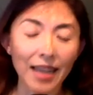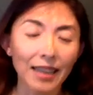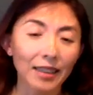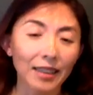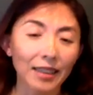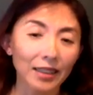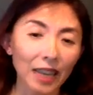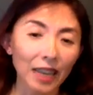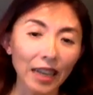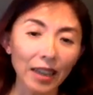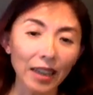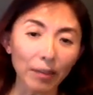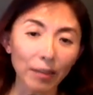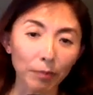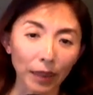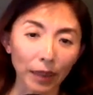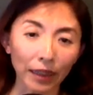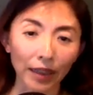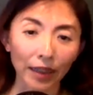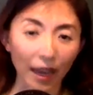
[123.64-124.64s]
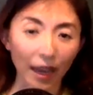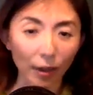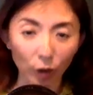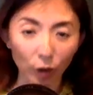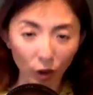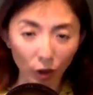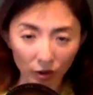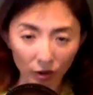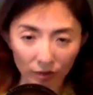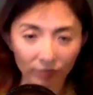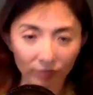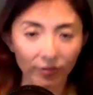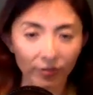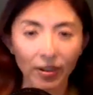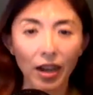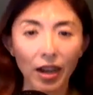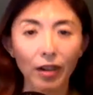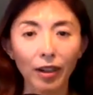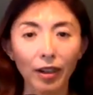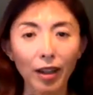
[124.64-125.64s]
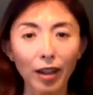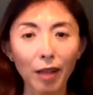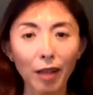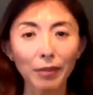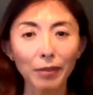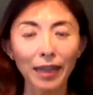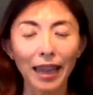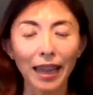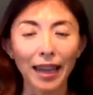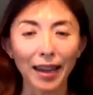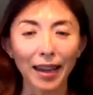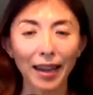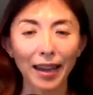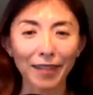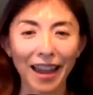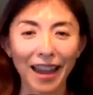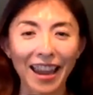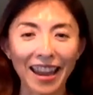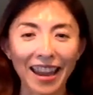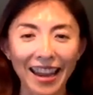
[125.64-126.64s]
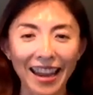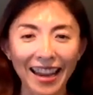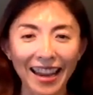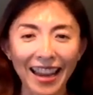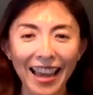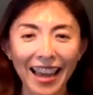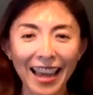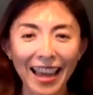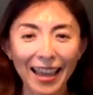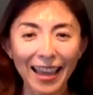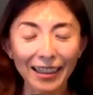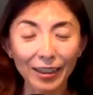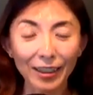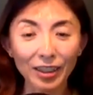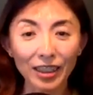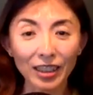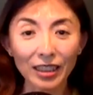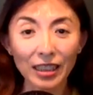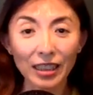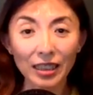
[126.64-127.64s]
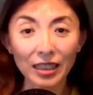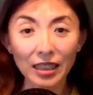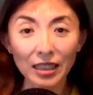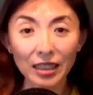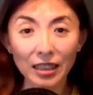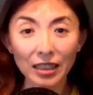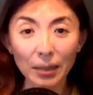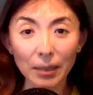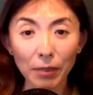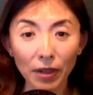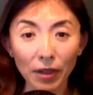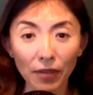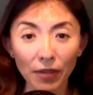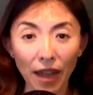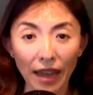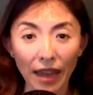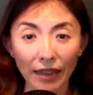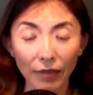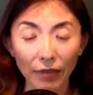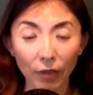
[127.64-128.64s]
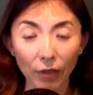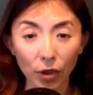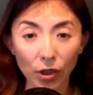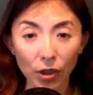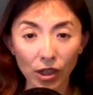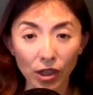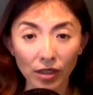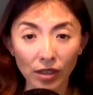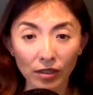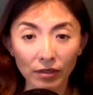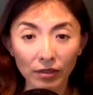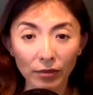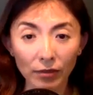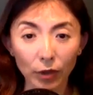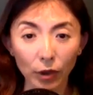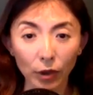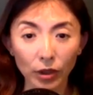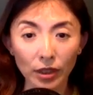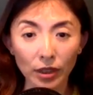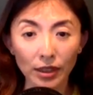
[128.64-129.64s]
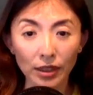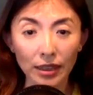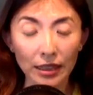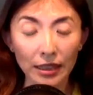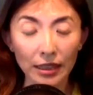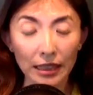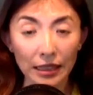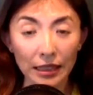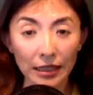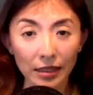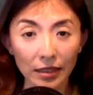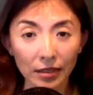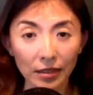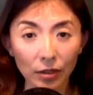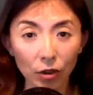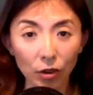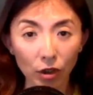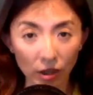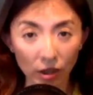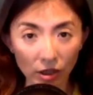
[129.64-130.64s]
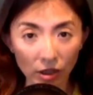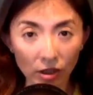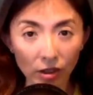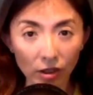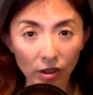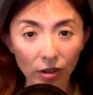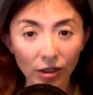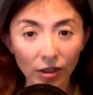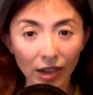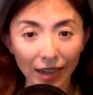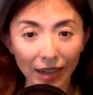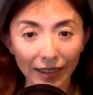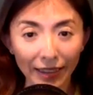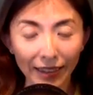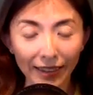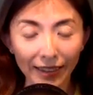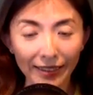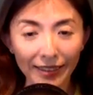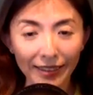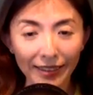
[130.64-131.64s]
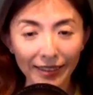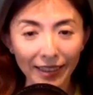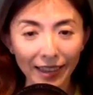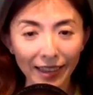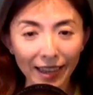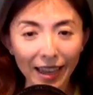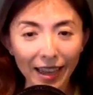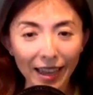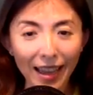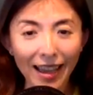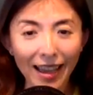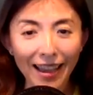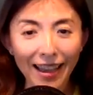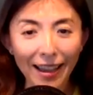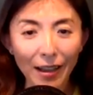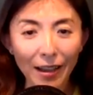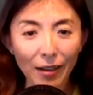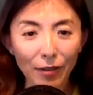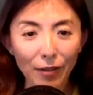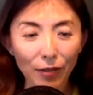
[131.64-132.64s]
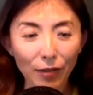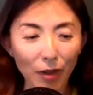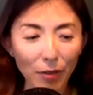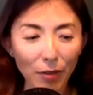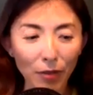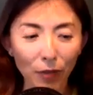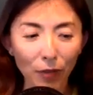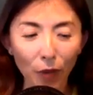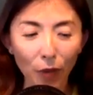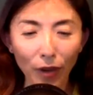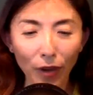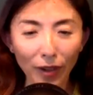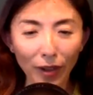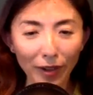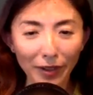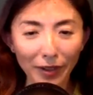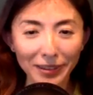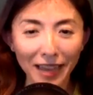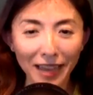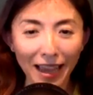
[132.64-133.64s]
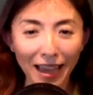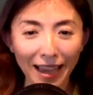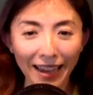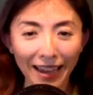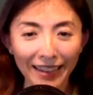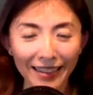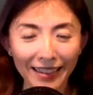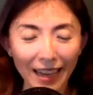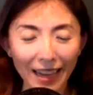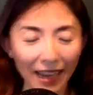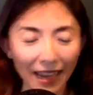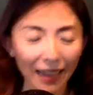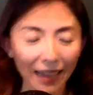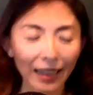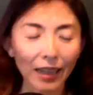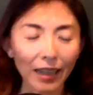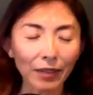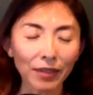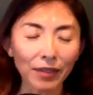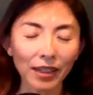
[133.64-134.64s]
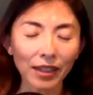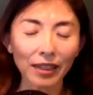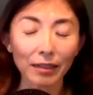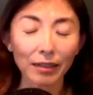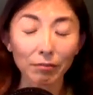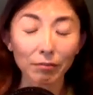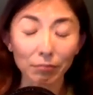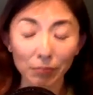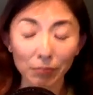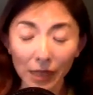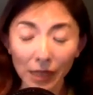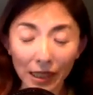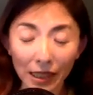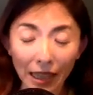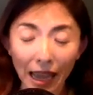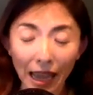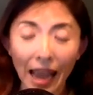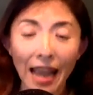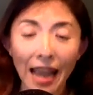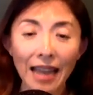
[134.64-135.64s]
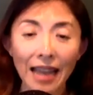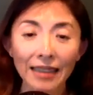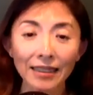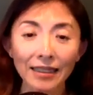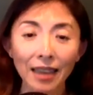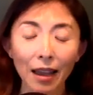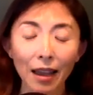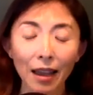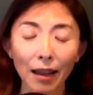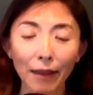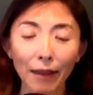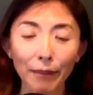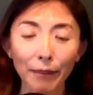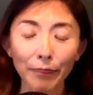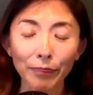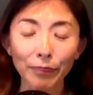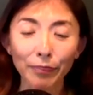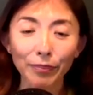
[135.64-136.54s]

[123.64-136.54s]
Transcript: State of being, it looks very complicated, right? You see, this is simplified version versus this is traditional Chinese from a foreigner's eyes. Like even me as a